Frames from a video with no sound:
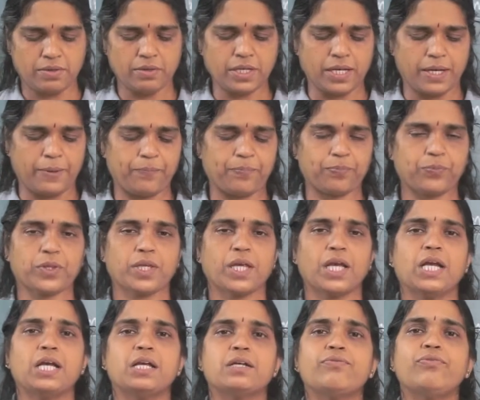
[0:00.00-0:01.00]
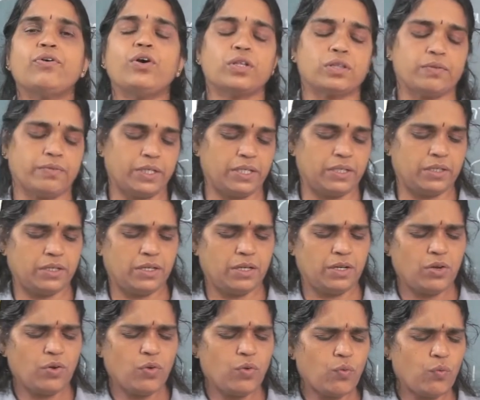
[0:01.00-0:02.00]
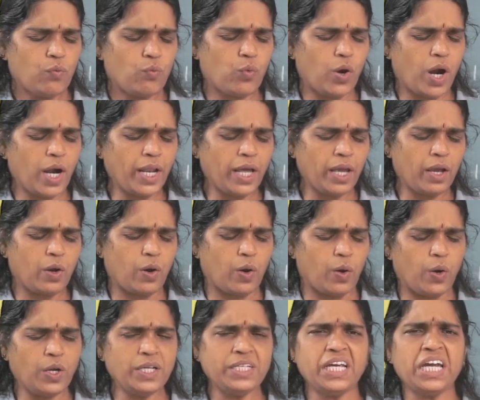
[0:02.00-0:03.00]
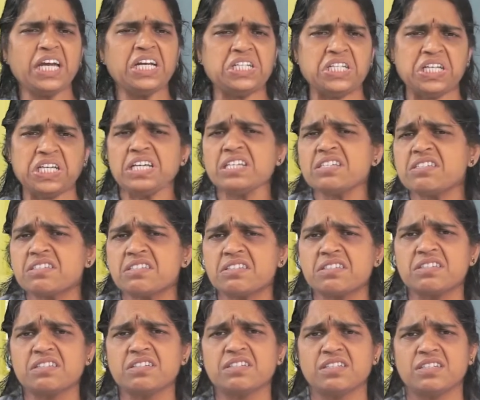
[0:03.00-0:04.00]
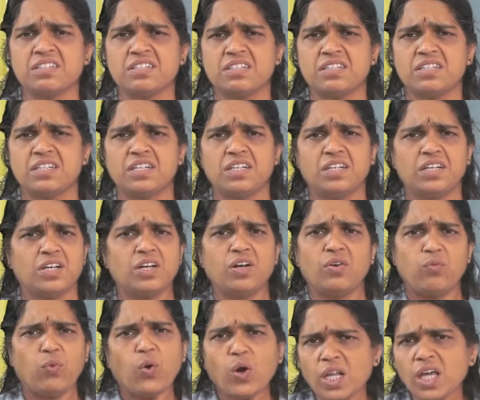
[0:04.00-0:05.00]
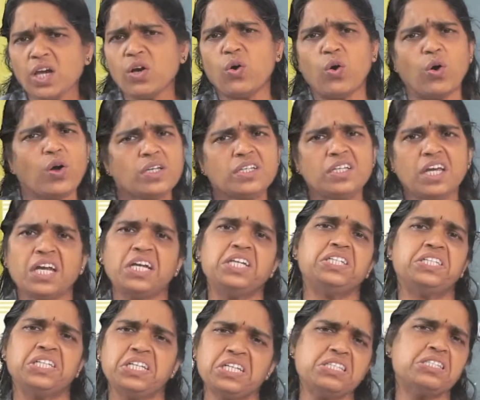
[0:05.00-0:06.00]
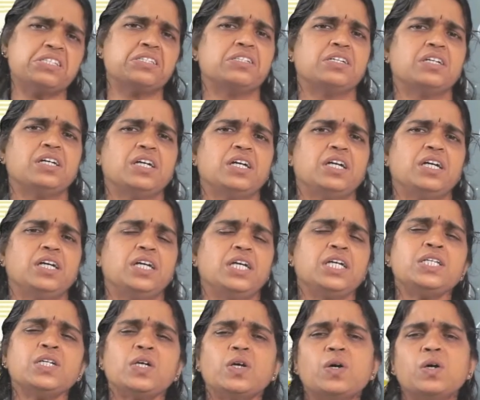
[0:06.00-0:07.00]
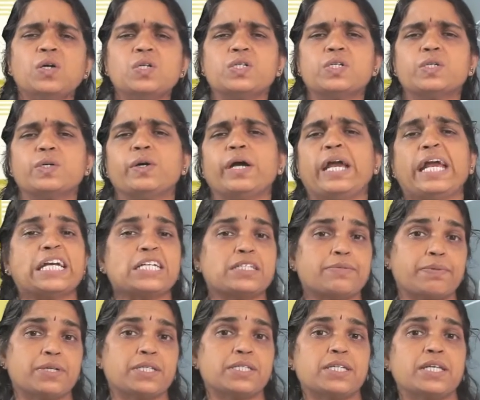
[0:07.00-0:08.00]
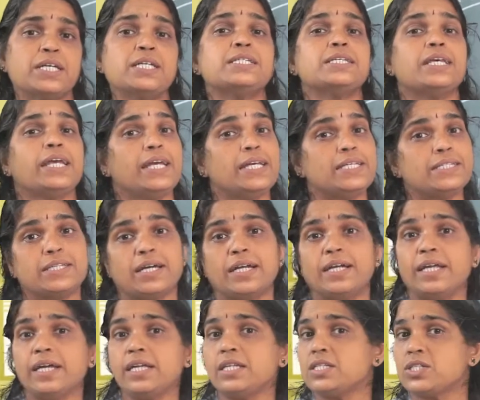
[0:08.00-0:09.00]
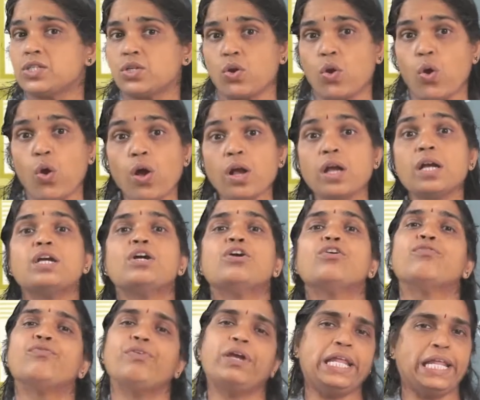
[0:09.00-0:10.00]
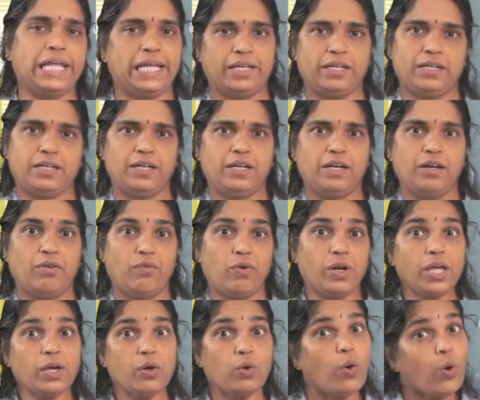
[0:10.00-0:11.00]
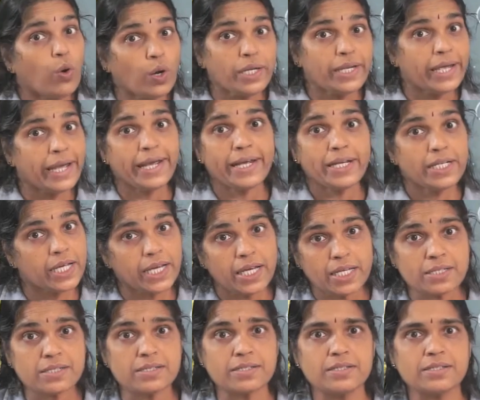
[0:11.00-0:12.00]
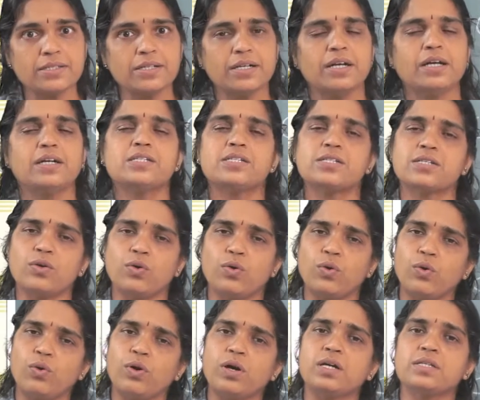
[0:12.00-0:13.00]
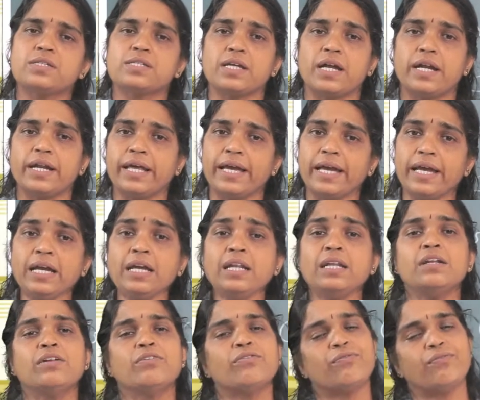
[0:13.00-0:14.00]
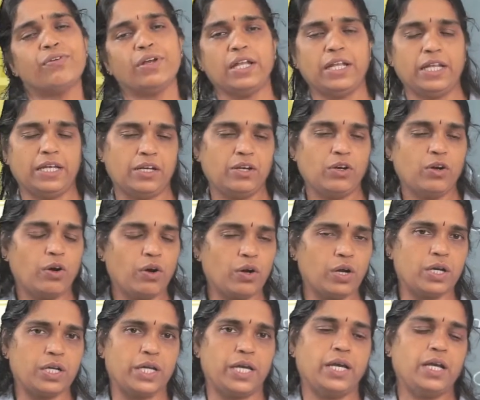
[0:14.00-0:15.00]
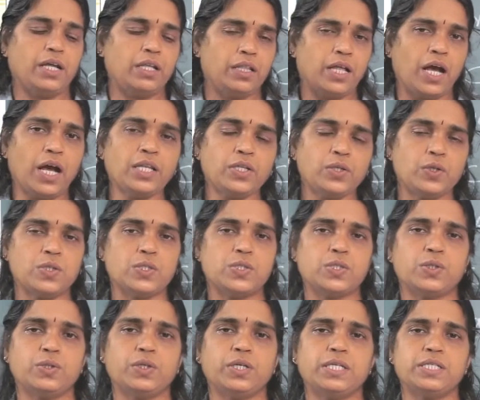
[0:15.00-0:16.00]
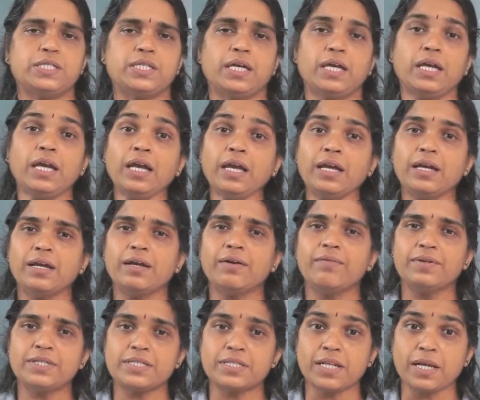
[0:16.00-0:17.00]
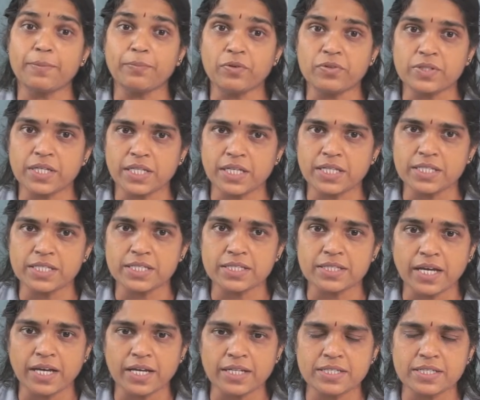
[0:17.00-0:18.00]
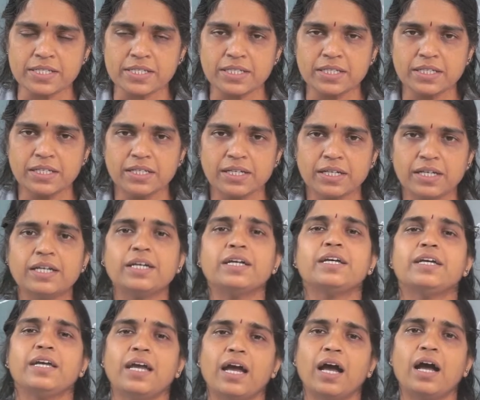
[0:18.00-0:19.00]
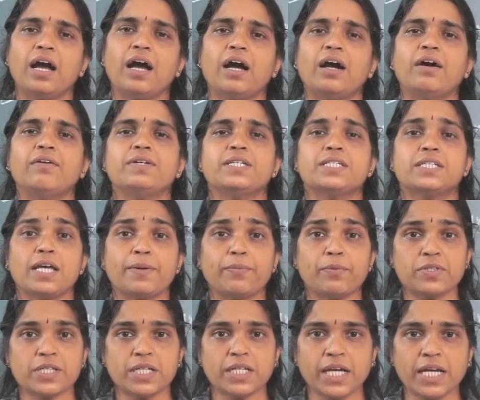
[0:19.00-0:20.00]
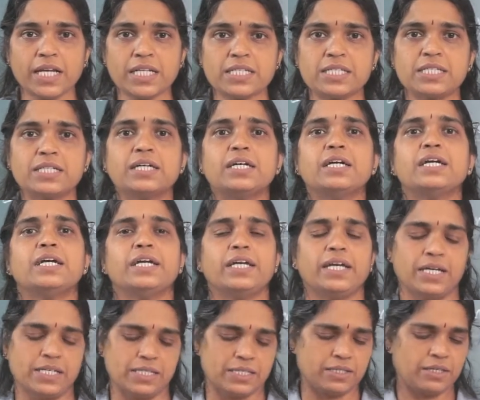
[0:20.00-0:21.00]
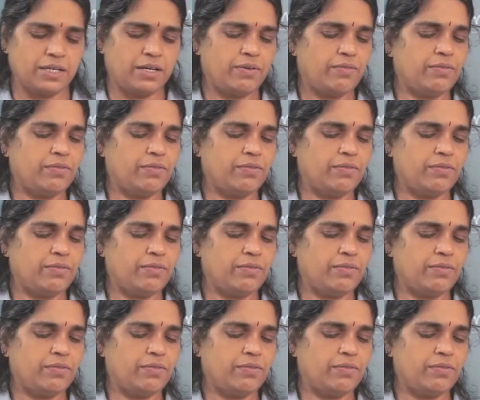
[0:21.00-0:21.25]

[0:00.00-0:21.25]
Okay. Fourth one. What a hot day it is. What a hot day it is. It also expresses a sudden strong feeling. What a hot day it is. Strong, sudden feeling. Okay. That also is which type of sentence is that? Yeah. Which type of sentence? Yes.